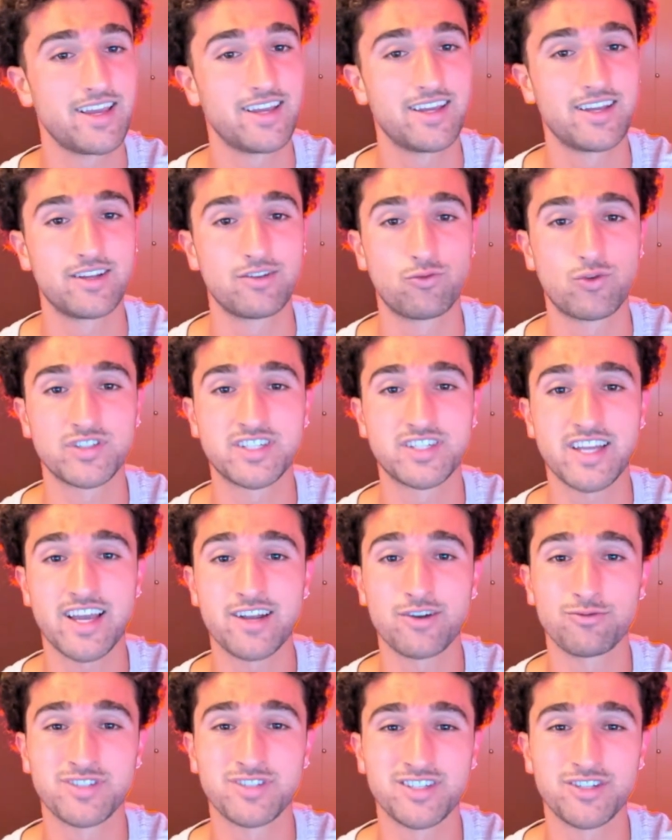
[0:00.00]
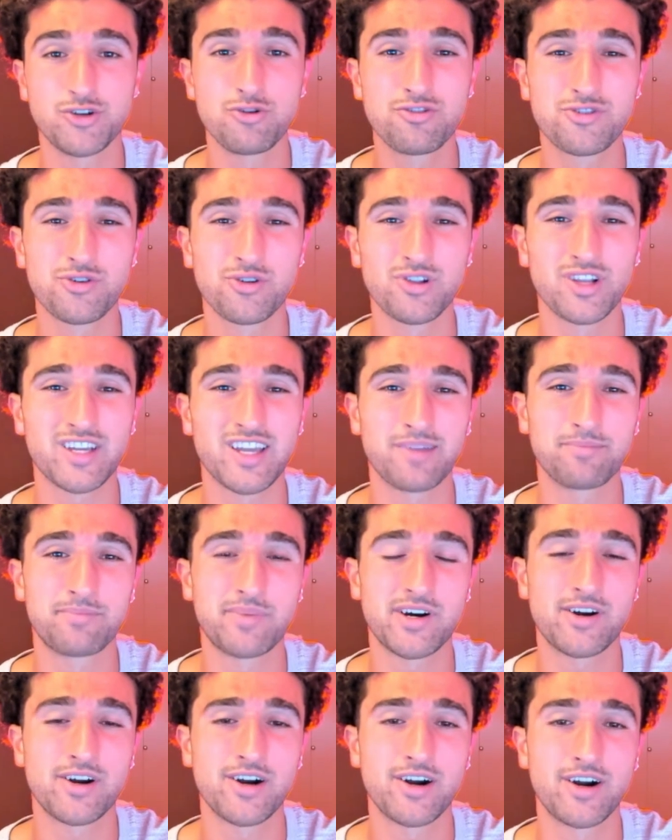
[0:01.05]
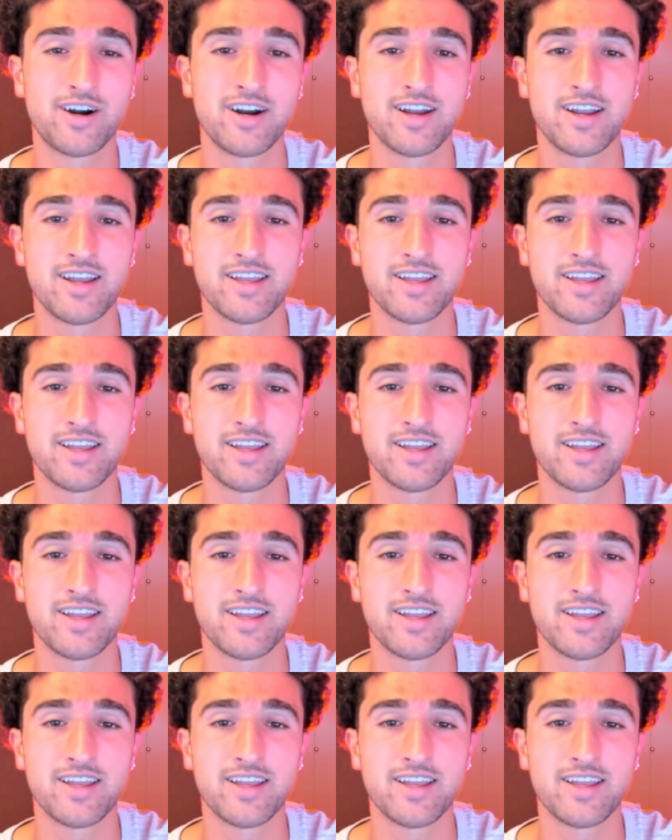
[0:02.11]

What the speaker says: once again, it was a neutral looking bar.